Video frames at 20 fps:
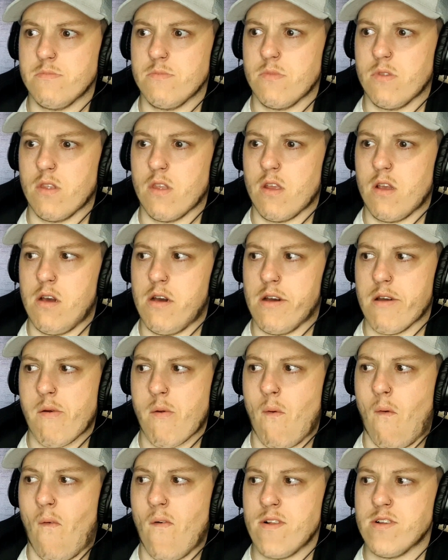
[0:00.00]
Then,
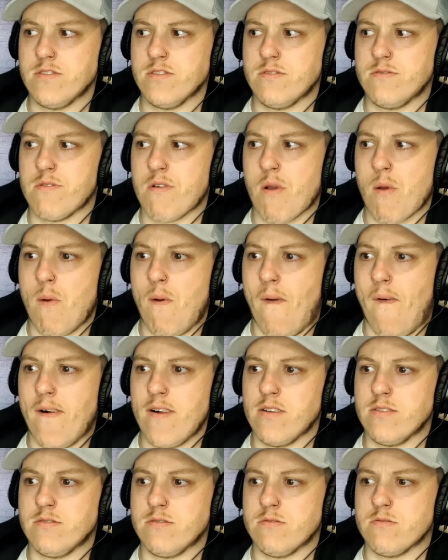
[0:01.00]
something else is
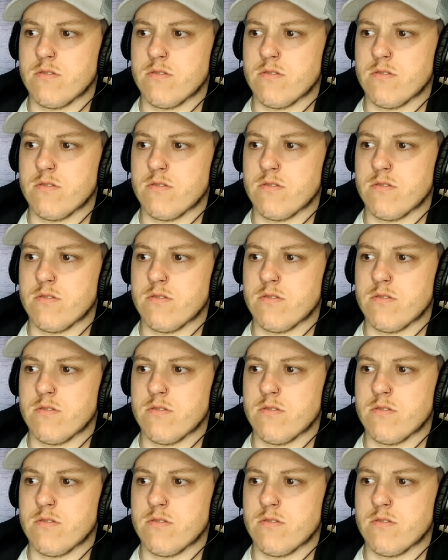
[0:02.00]
caught.